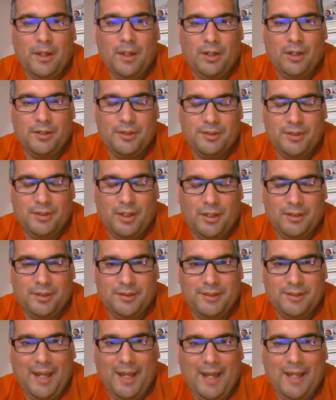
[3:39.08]
on the
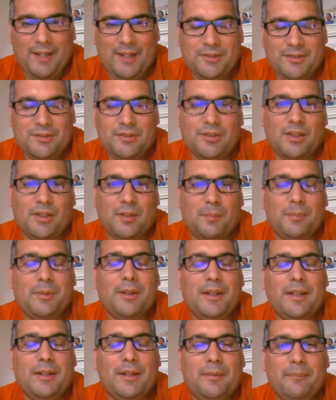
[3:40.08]
task to
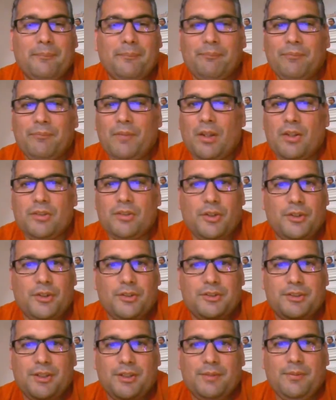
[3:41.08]
complete. So
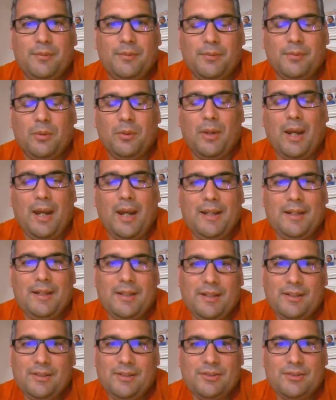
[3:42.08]
there's different
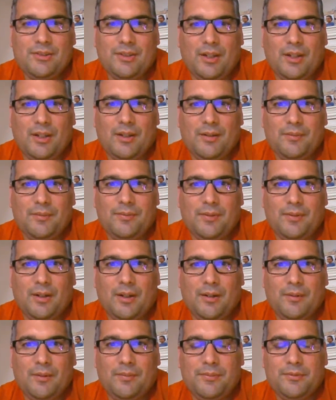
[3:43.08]
varieties of
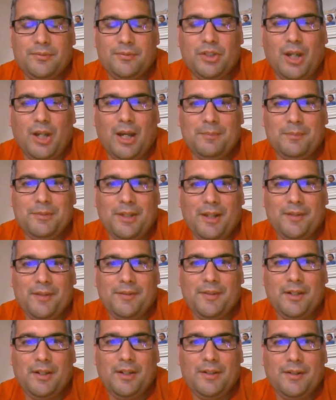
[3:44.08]
jobs out
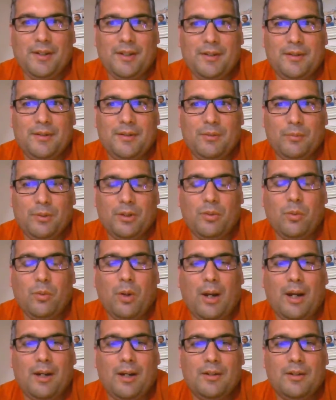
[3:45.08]
there that
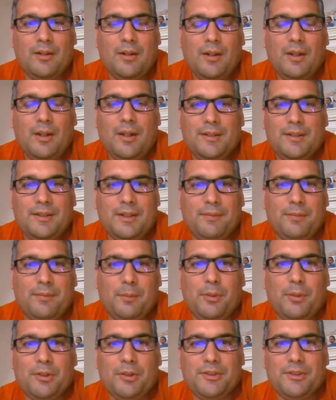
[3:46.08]
require
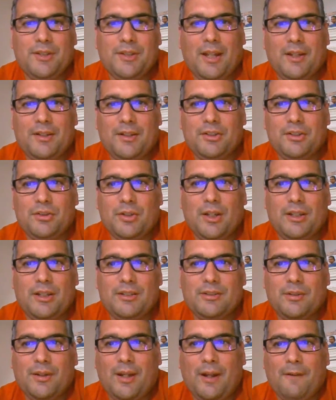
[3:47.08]
different personality traits
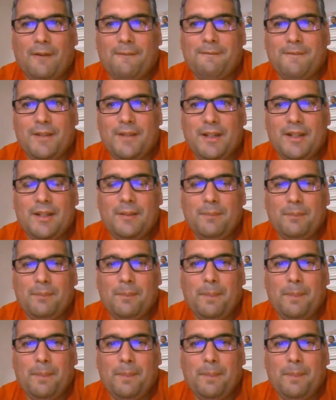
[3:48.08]
to help fit it.